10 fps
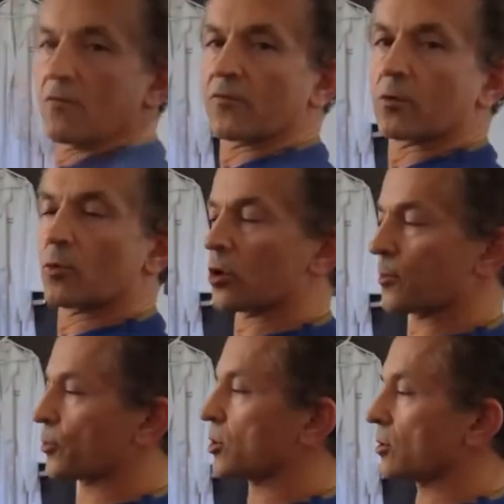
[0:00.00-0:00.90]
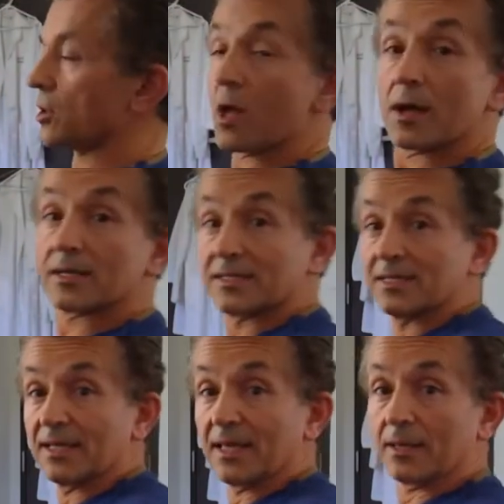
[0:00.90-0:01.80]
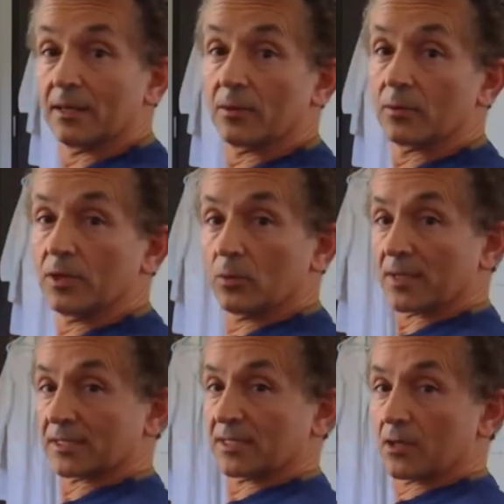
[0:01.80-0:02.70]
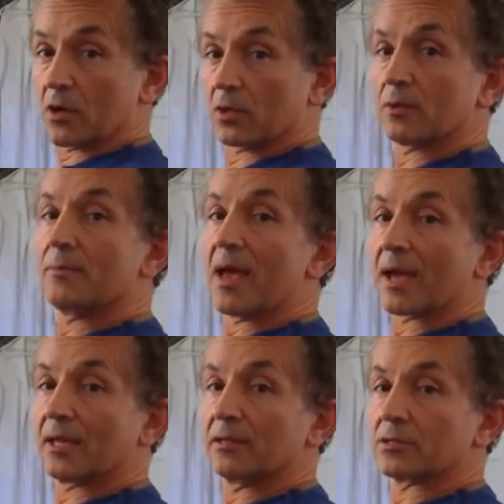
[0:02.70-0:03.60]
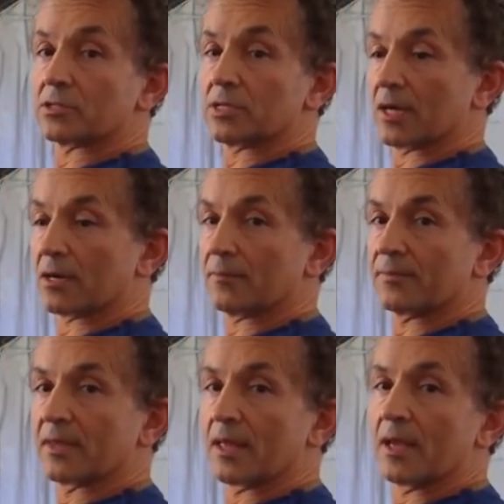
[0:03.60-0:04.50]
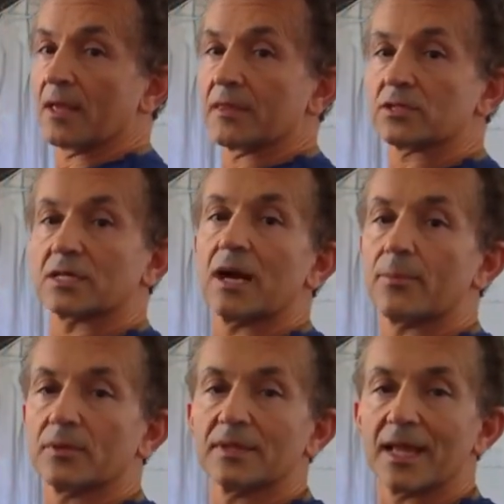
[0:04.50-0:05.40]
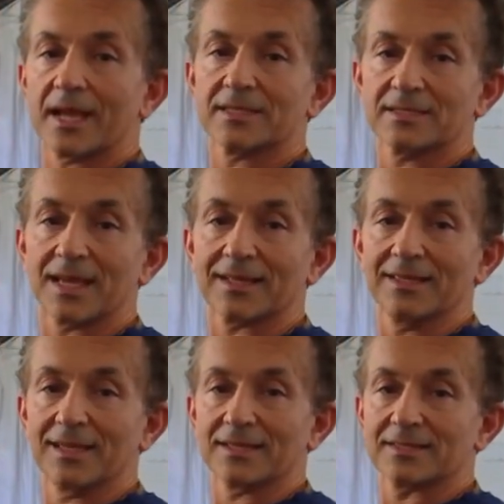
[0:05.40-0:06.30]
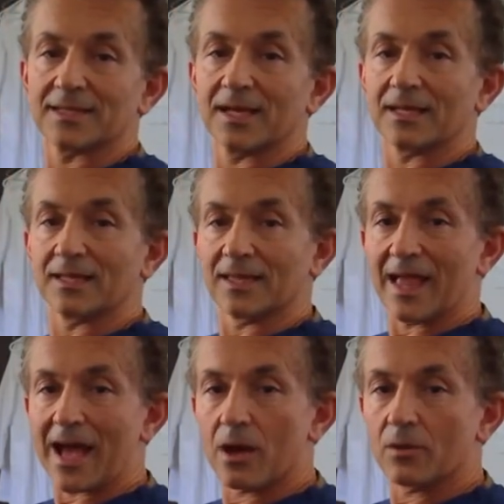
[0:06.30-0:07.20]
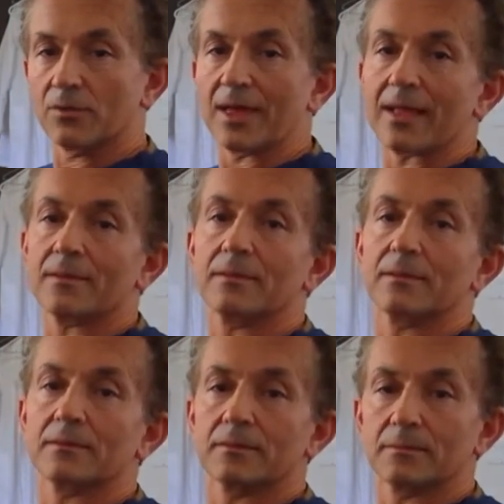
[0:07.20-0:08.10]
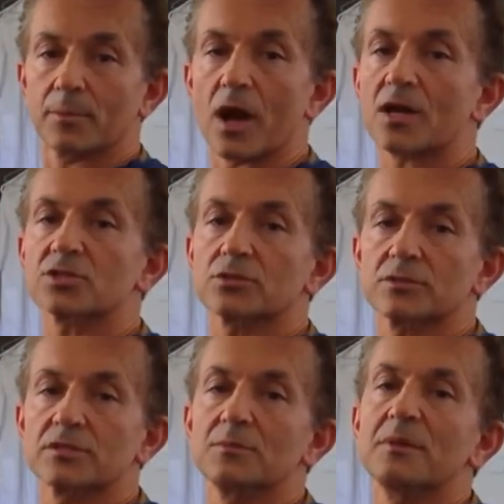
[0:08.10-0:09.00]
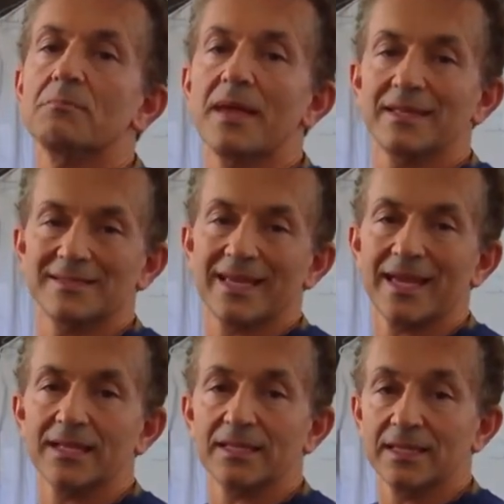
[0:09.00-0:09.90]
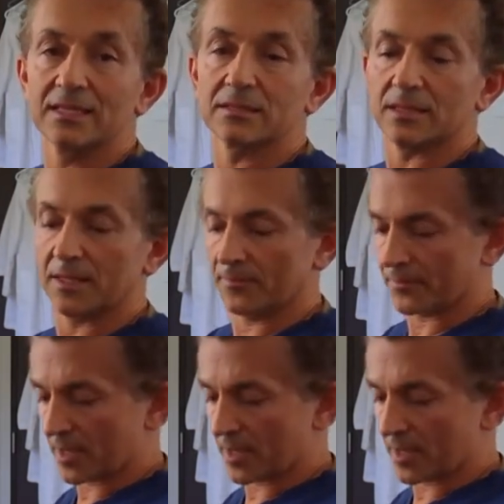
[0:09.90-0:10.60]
For more prolonged sitting, where you want to sit all the way back in your chair, there's a couple nice techniques to allow that posture to be maintained easily.